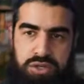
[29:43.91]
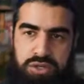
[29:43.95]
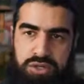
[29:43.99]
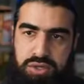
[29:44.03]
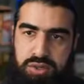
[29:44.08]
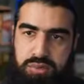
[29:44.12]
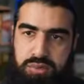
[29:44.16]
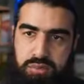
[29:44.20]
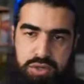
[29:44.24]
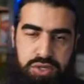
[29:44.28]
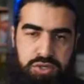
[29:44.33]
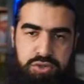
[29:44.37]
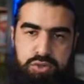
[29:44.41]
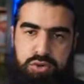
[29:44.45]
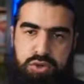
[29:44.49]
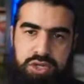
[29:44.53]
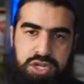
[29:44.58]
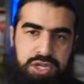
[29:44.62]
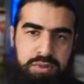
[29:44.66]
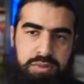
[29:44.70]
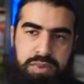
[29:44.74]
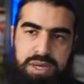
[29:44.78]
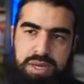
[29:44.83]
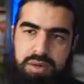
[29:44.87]
I'm not talking
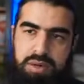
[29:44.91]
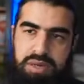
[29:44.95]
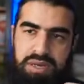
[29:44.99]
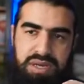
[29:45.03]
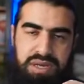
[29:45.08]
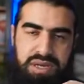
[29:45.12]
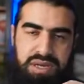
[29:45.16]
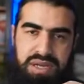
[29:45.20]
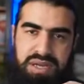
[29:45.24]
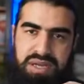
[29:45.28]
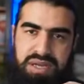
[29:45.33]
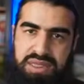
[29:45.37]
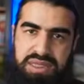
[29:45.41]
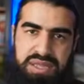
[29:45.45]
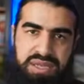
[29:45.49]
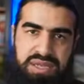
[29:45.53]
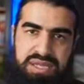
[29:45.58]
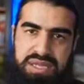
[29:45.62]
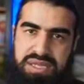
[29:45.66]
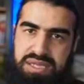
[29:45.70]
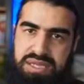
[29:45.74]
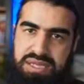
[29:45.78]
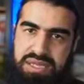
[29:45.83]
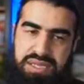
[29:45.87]
about
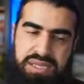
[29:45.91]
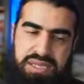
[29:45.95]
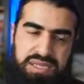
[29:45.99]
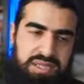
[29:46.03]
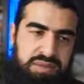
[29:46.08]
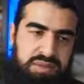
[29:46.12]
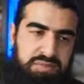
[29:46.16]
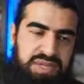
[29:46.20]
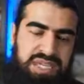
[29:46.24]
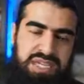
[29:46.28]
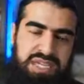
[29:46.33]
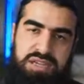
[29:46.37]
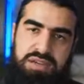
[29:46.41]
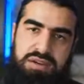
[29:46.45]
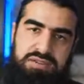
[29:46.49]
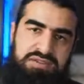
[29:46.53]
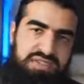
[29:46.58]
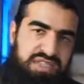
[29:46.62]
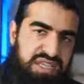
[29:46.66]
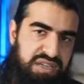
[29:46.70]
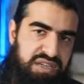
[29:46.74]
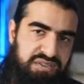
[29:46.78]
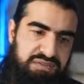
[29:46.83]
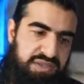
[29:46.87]
Athari in the meaning of
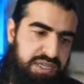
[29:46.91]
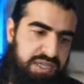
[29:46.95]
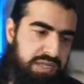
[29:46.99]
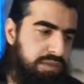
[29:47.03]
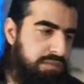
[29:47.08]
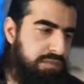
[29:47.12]
Salafi.